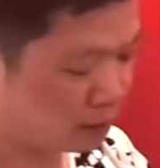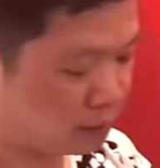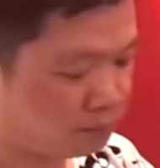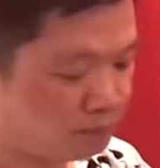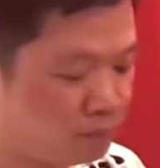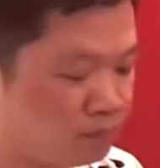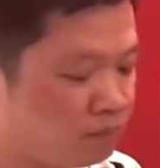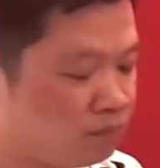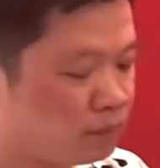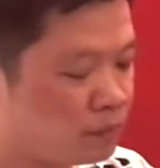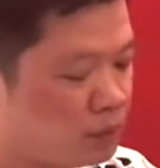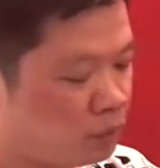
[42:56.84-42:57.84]
things,
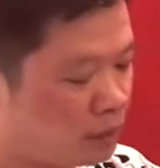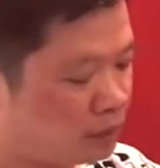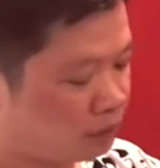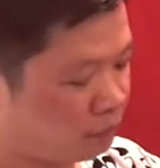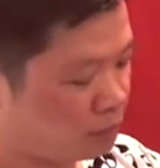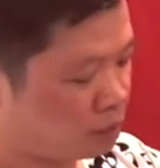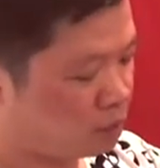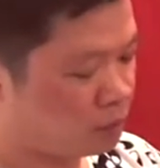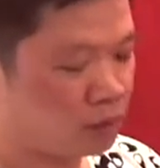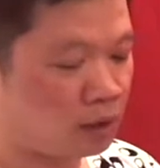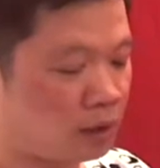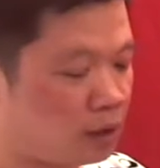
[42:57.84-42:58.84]
you want to
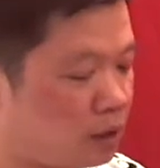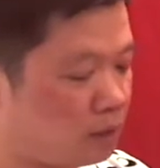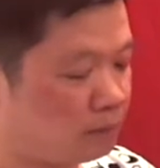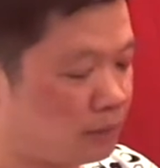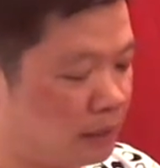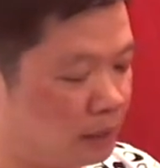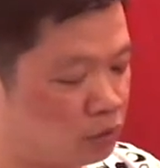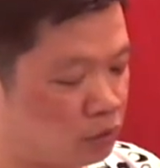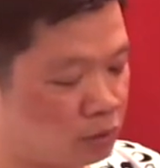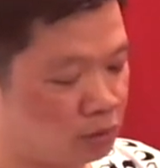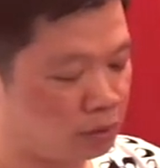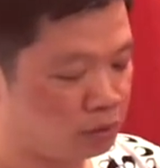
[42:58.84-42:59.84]
follow the law of
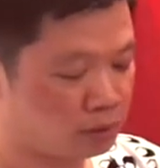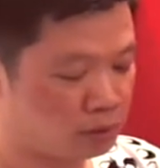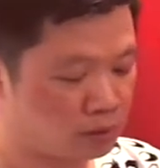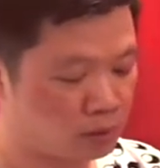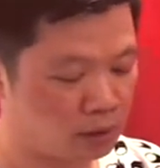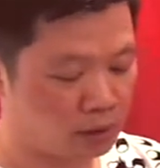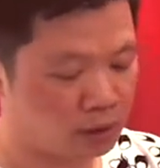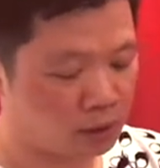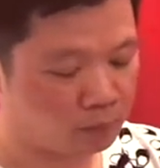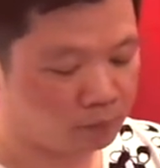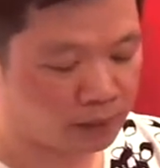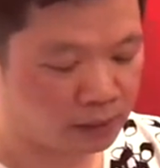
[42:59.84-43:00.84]
nature. So the
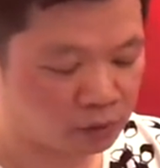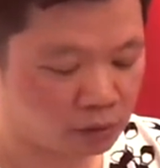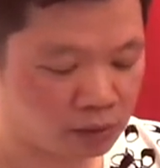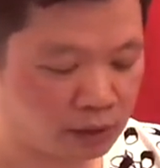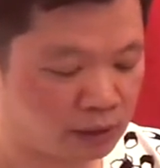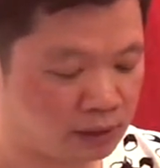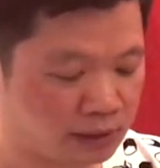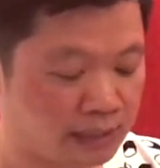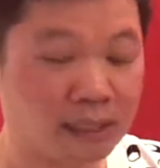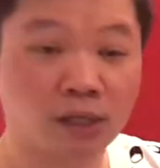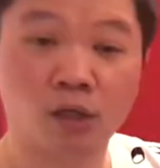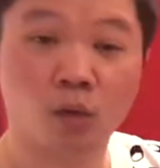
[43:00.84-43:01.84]
law of nature is
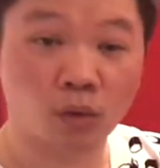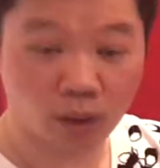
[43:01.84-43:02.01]
then no